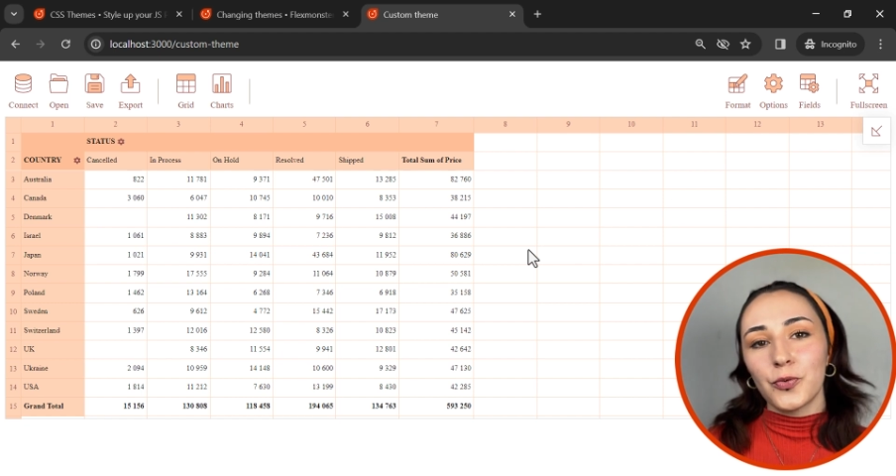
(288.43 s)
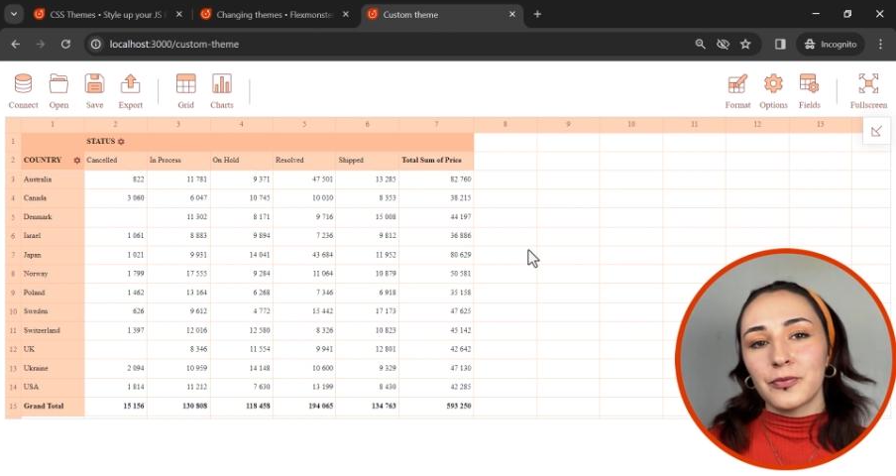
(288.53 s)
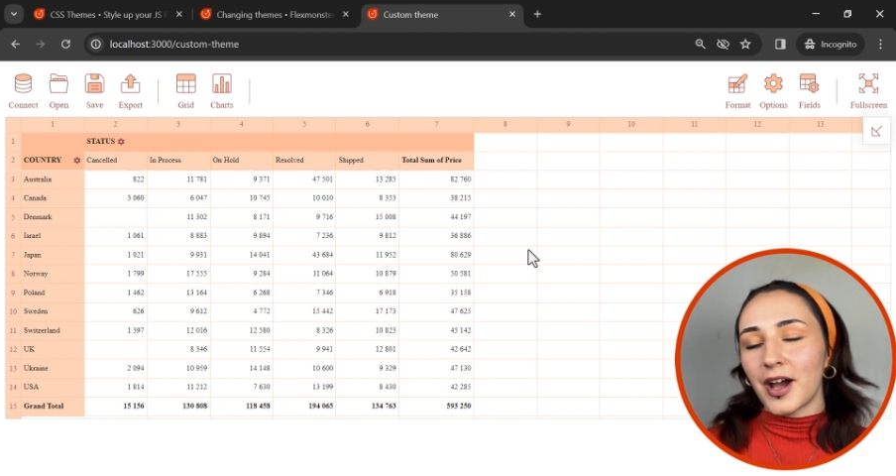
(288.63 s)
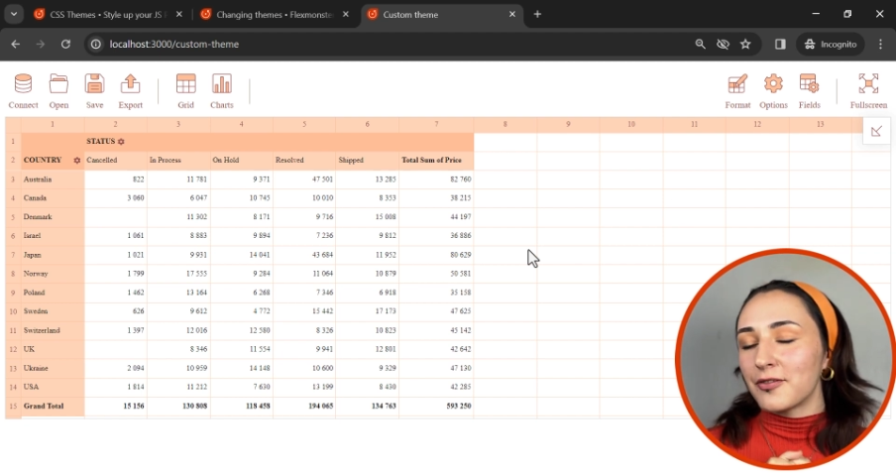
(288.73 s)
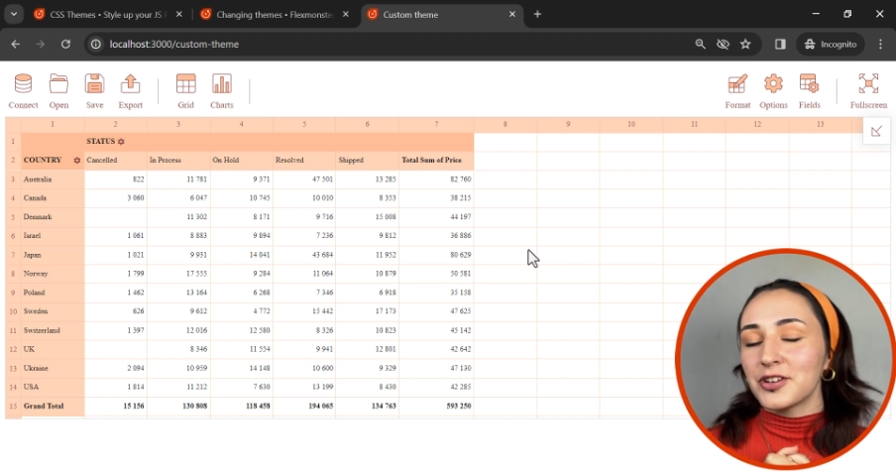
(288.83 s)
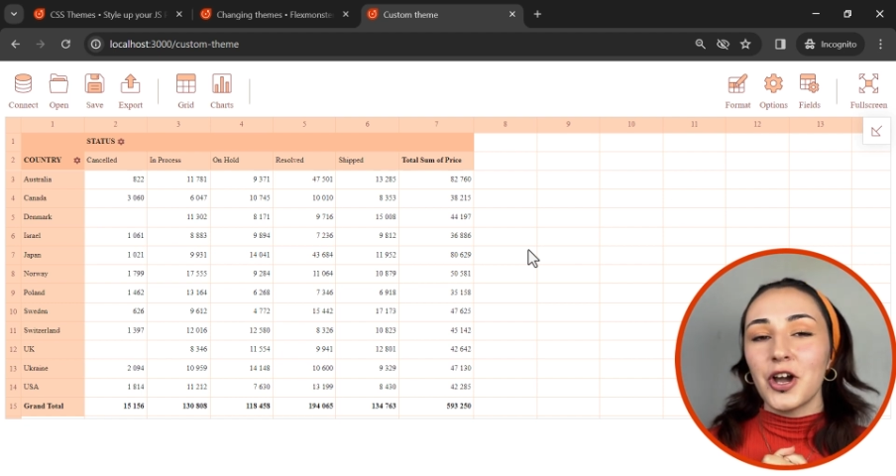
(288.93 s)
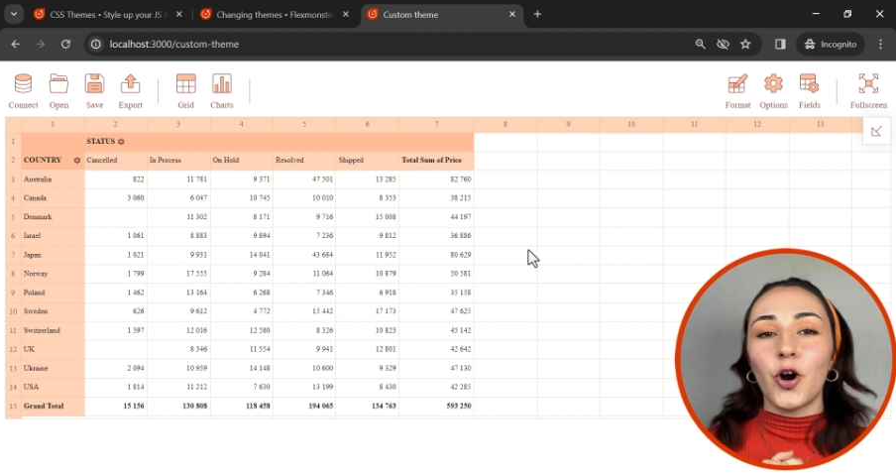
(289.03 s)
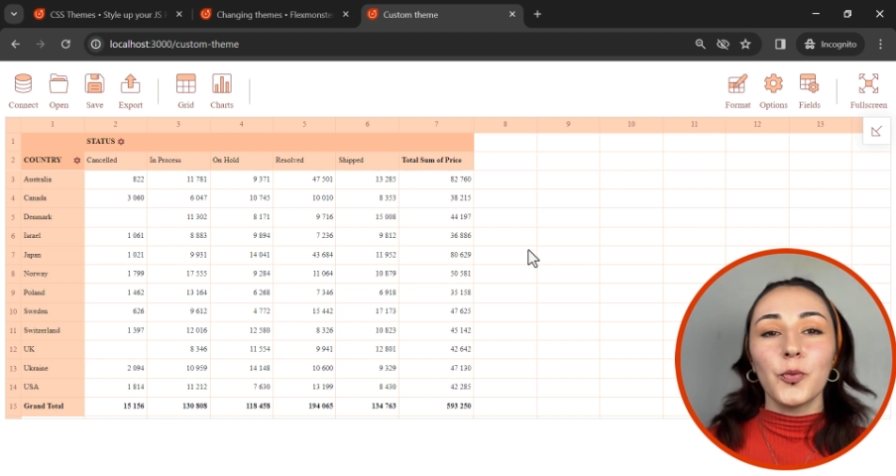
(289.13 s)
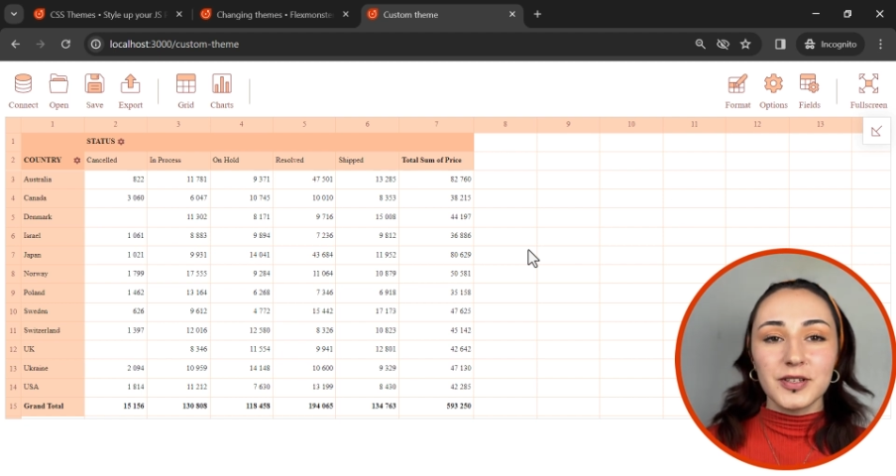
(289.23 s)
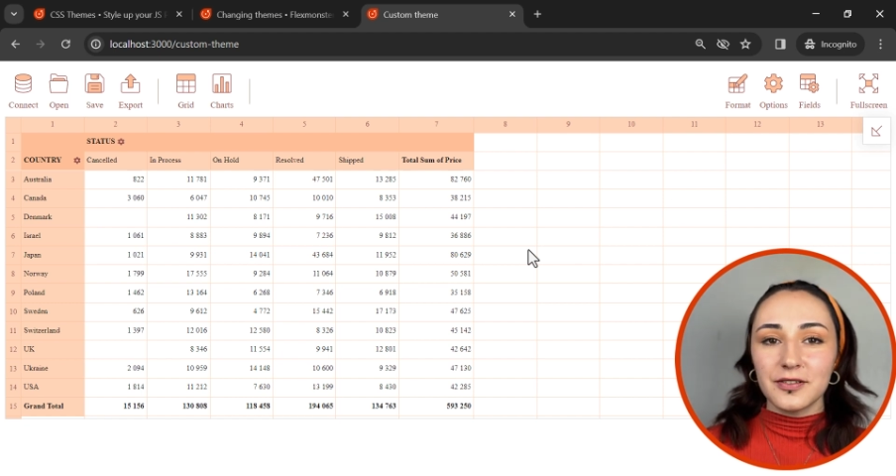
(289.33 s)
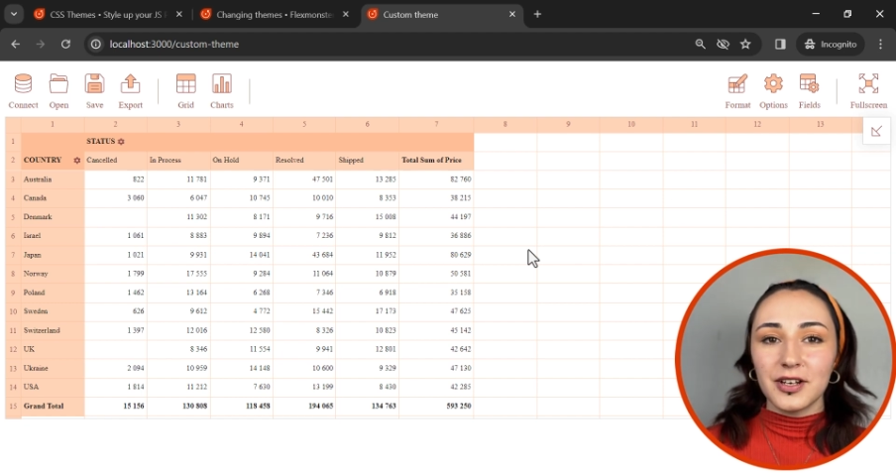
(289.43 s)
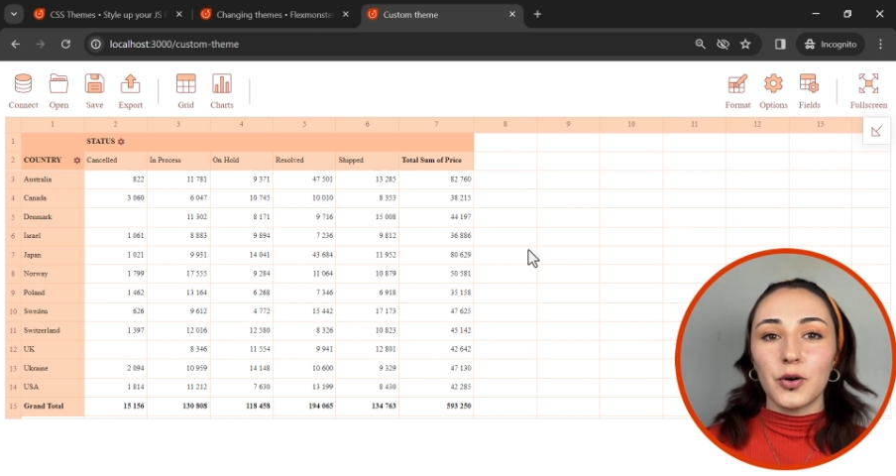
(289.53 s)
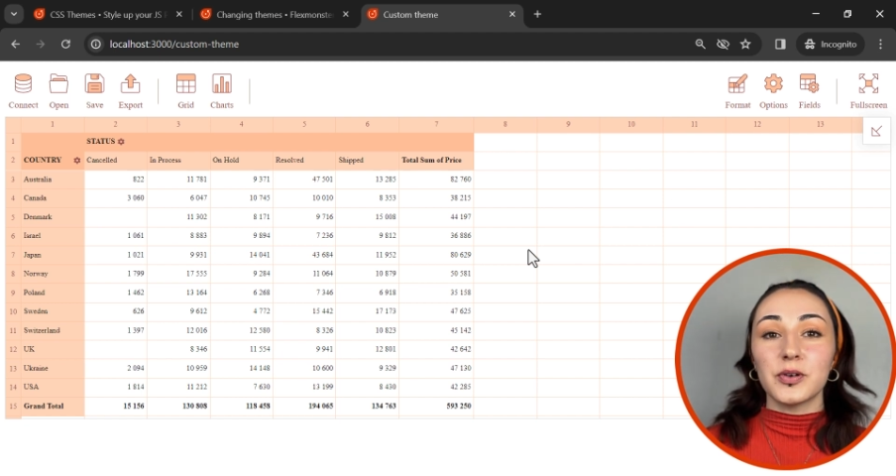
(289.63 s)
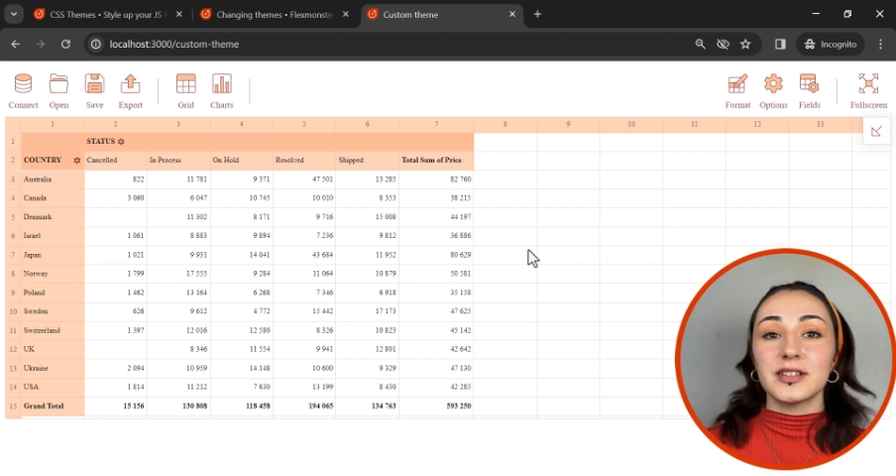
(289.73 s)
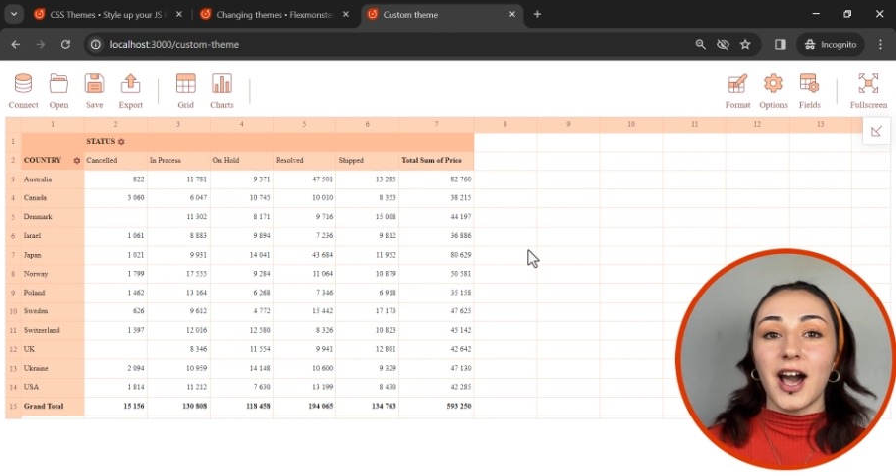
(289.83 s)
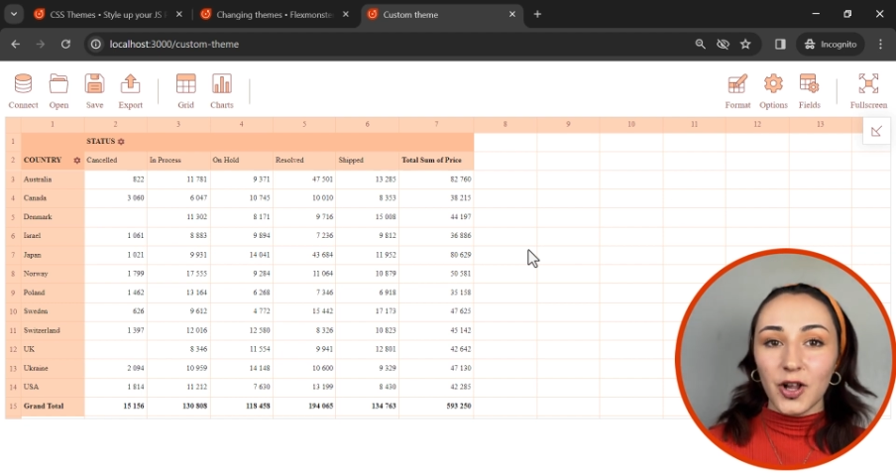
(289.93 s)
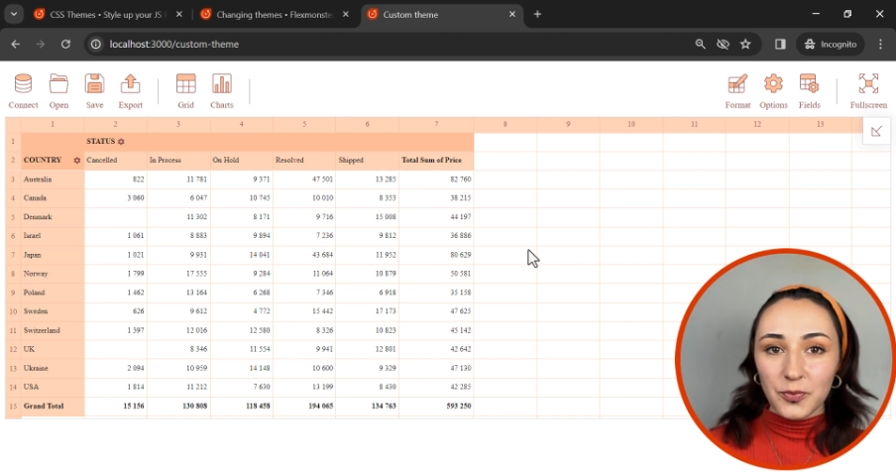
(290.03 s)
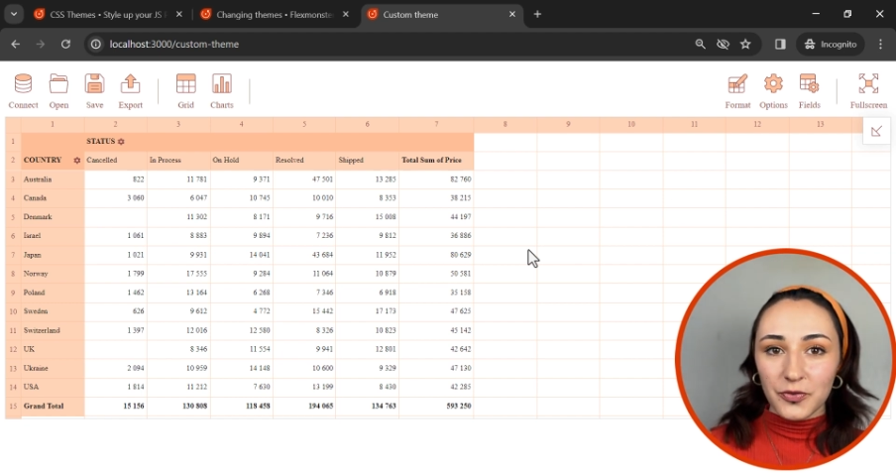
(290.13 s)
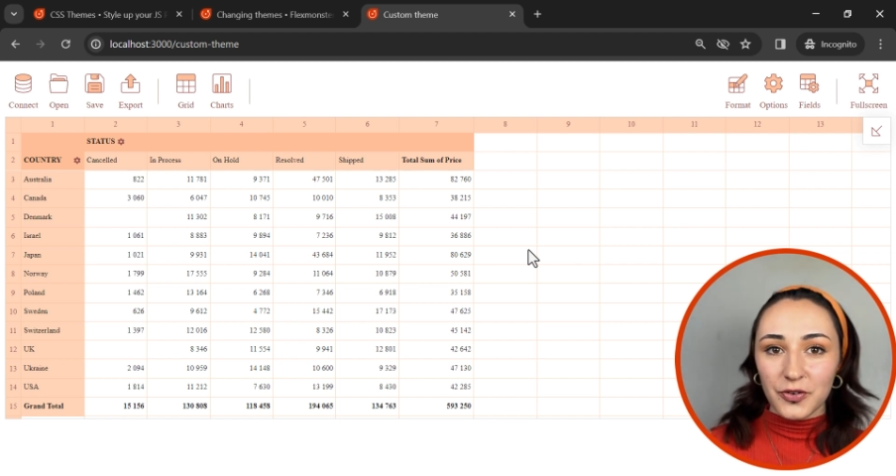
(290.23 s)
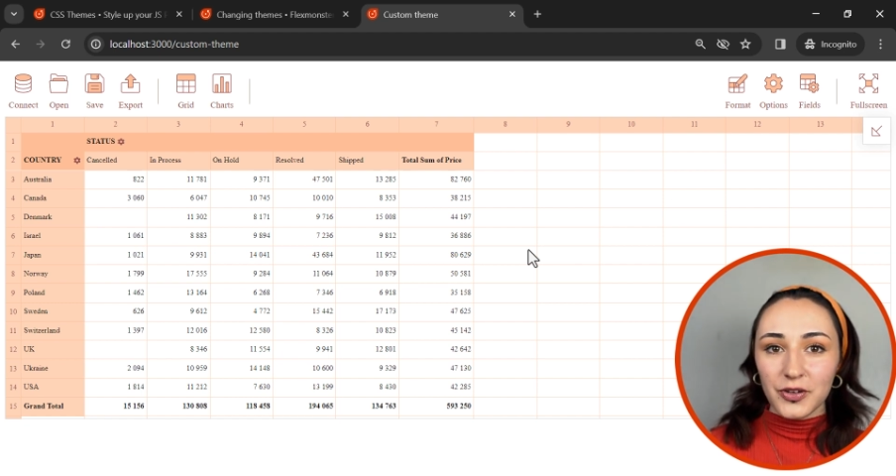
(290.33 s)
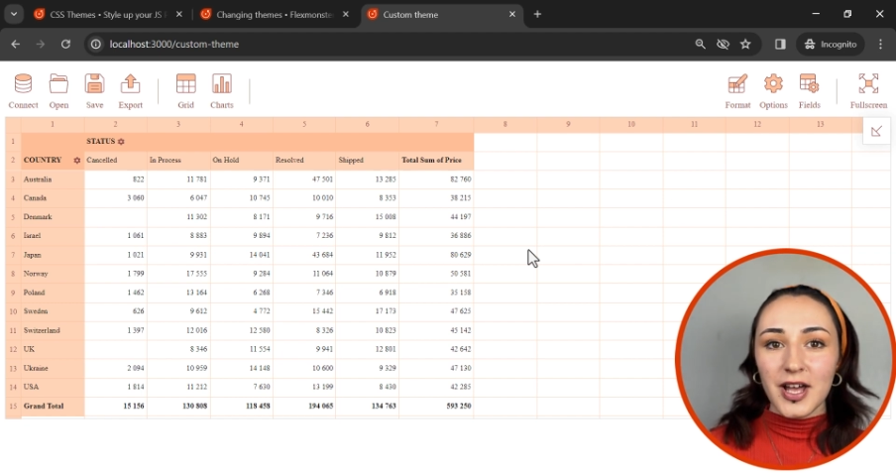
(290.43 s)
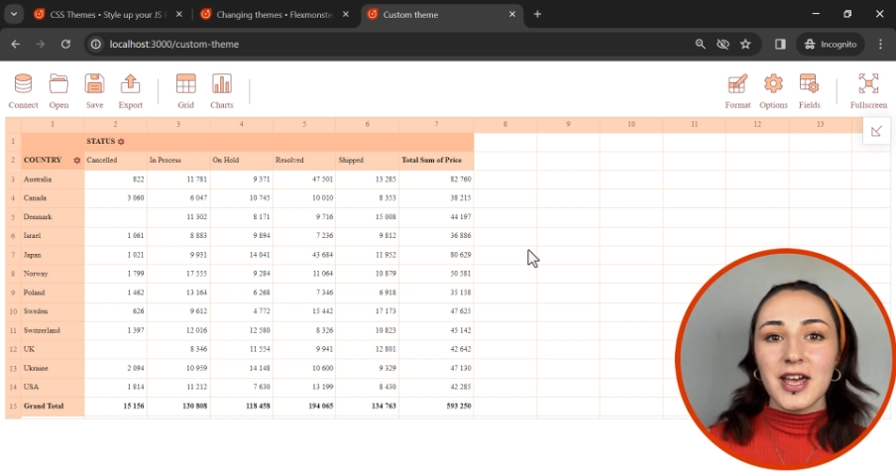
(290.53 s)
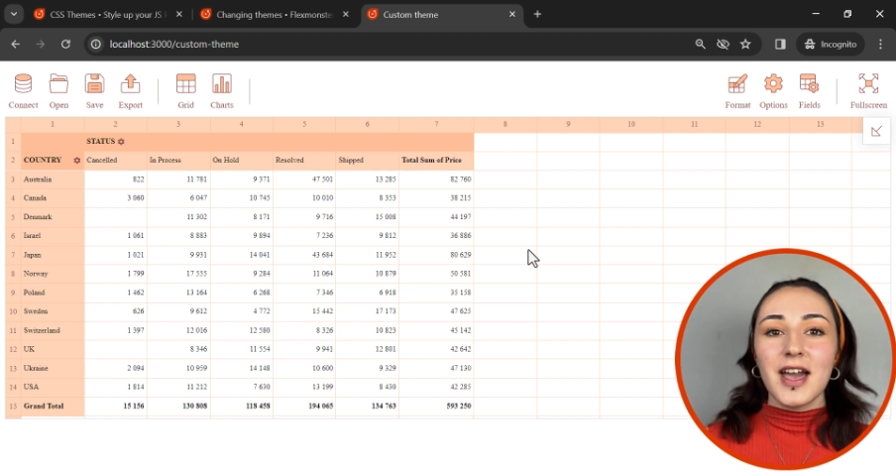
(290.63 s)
really hope this video was helpful